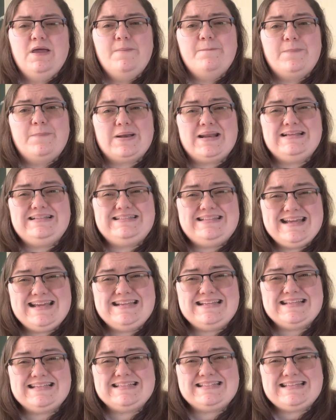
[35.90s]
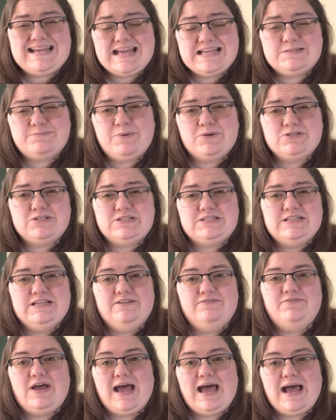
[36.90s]
But I did test
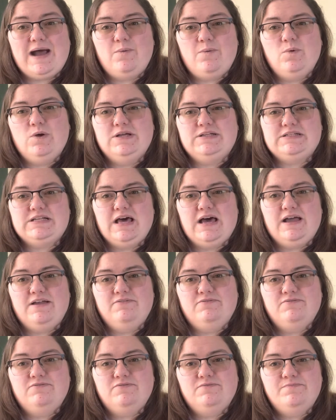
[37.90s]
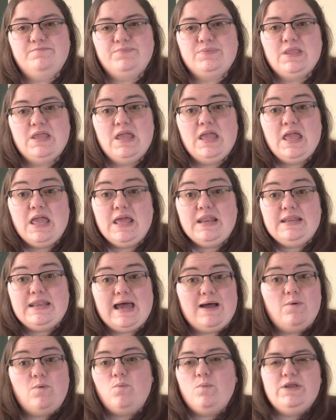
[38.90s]
positive at Word Alive.
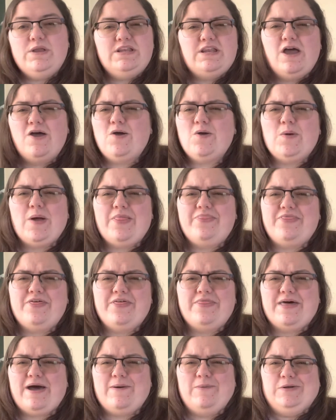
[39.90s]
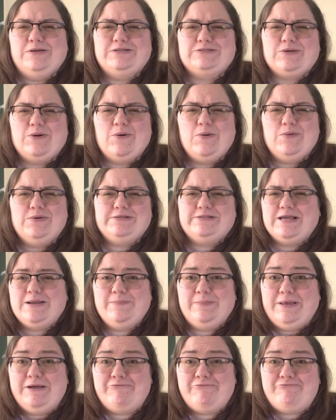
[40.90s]
Now, we know that that was always going
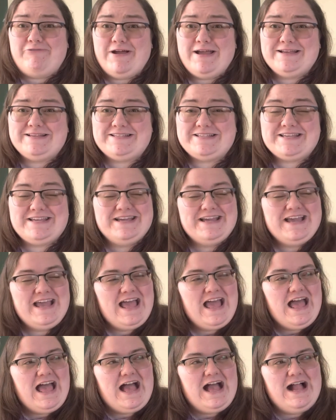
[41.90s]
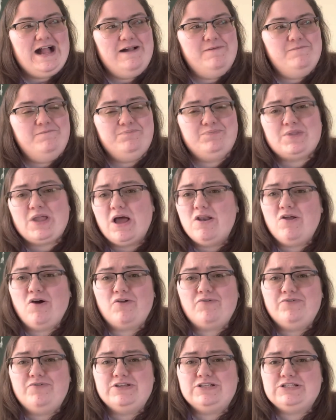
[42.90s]
to be a risk. A
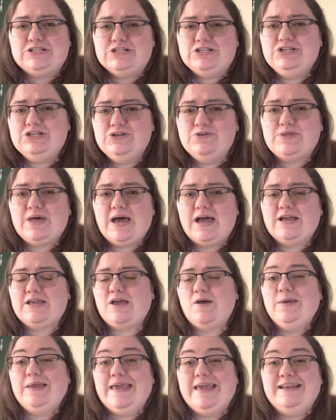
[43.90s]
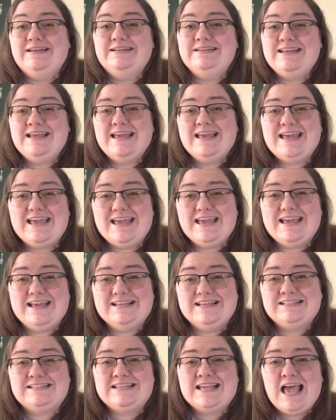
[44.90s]
lot of us knew that going in. It
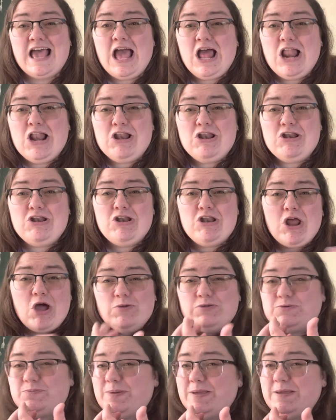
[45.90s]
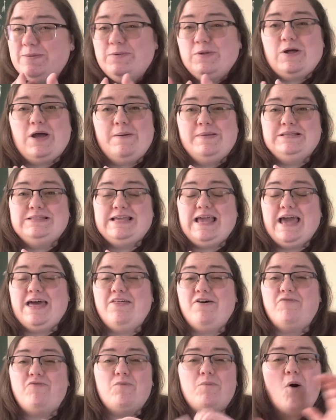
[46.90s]
is loads of people coming
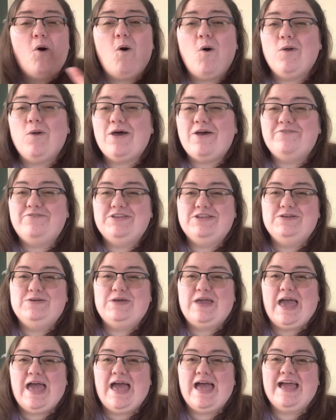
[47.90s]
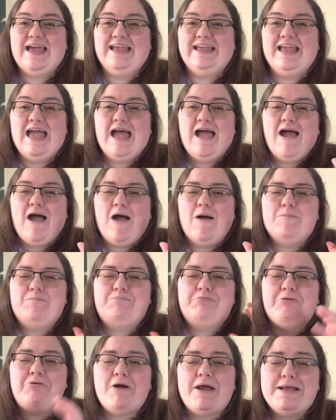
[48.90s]
together from all over the UK and
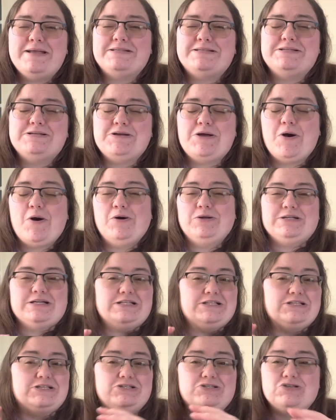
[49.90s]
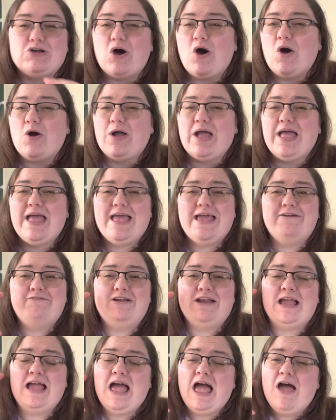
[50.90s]
praising God in song,
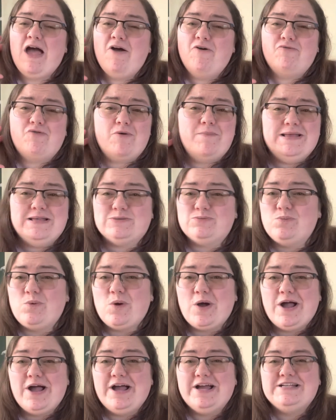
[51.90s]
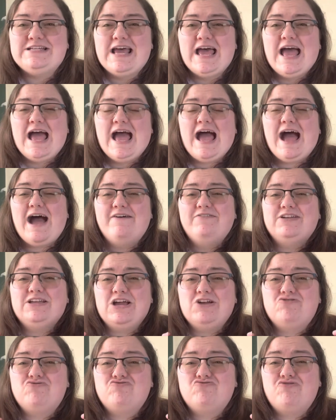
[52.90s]
hearing from His word, having
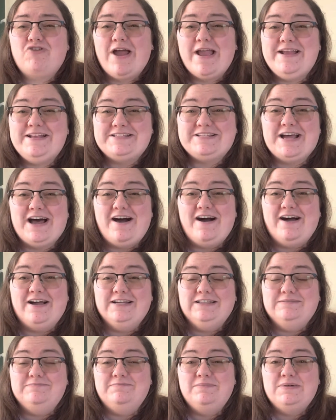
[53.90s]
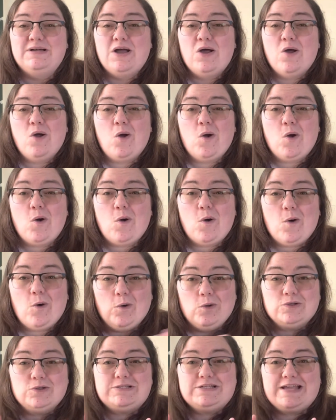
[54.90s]
a great time
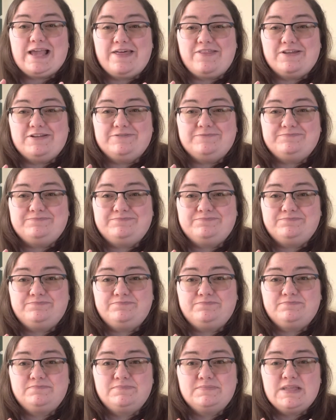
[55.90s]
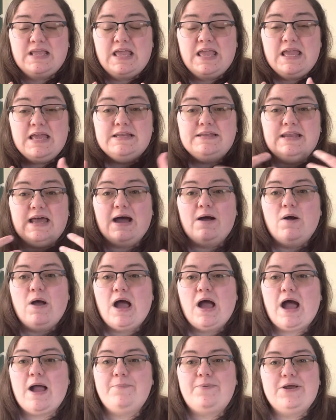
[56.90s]
all together. Now,
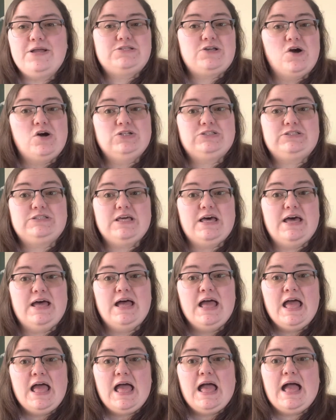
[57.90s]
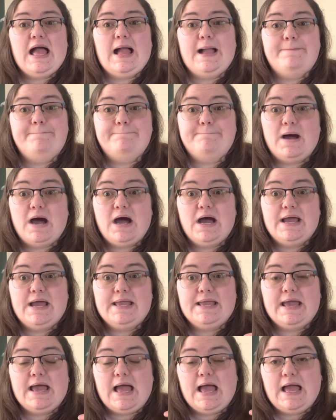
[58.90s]
I praise God that
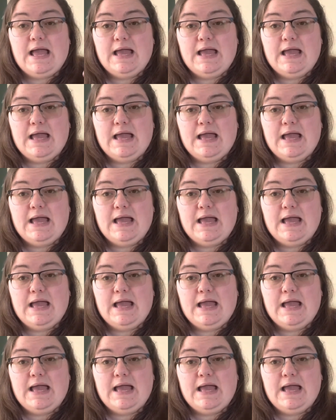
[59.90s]
my